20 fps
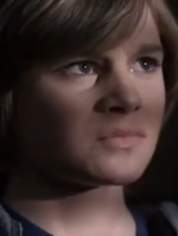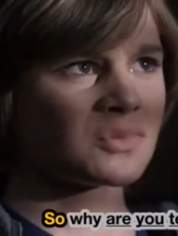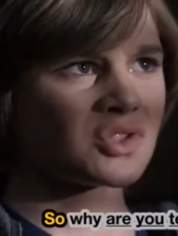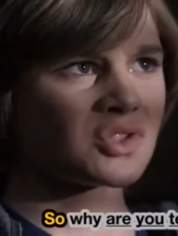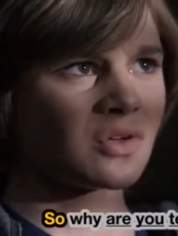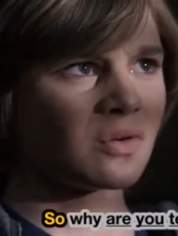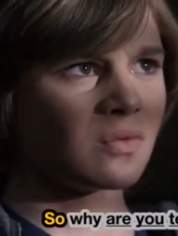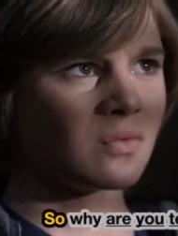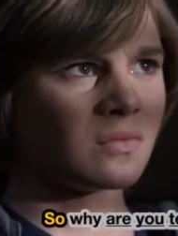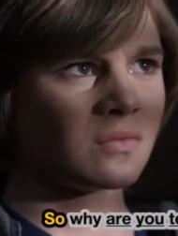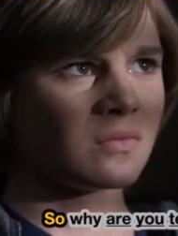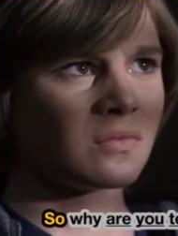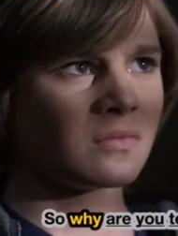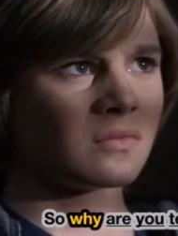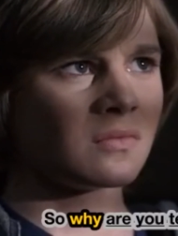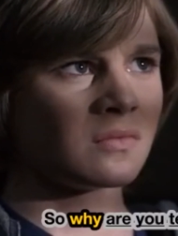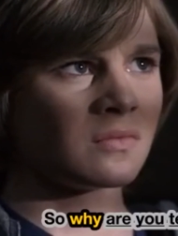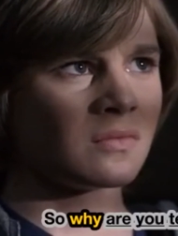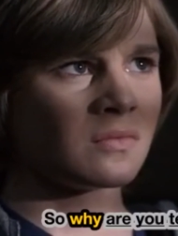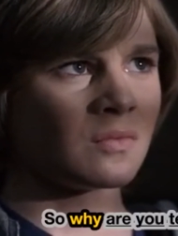So,
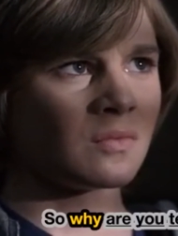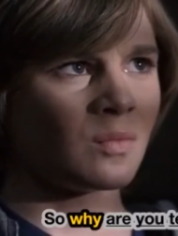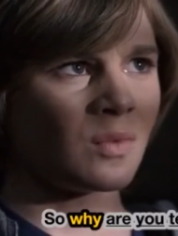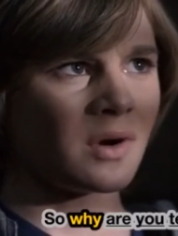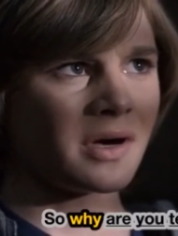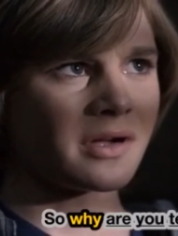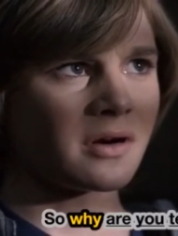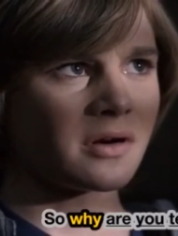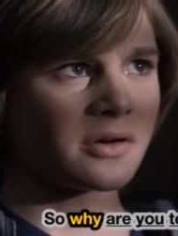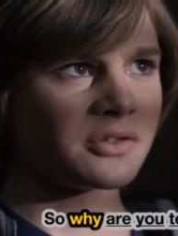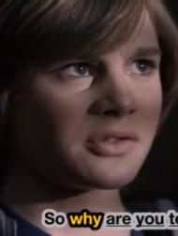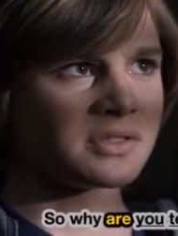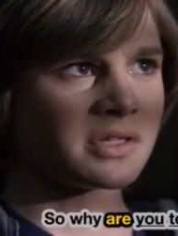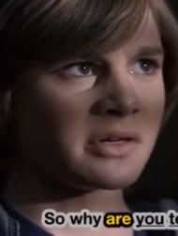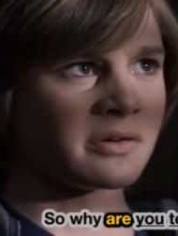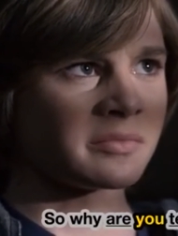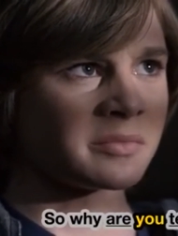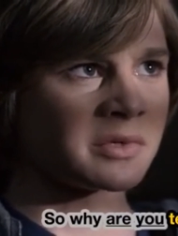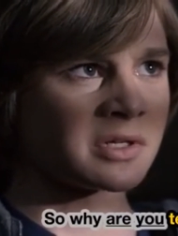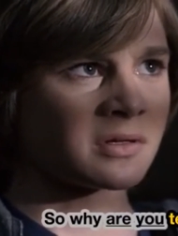why are you
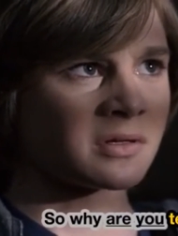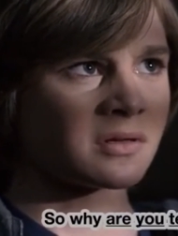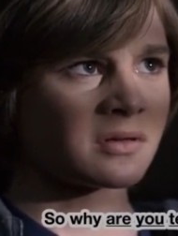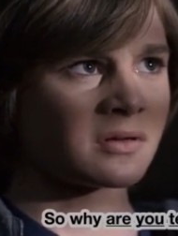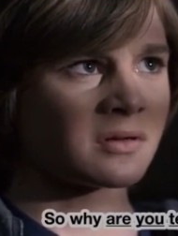telling me?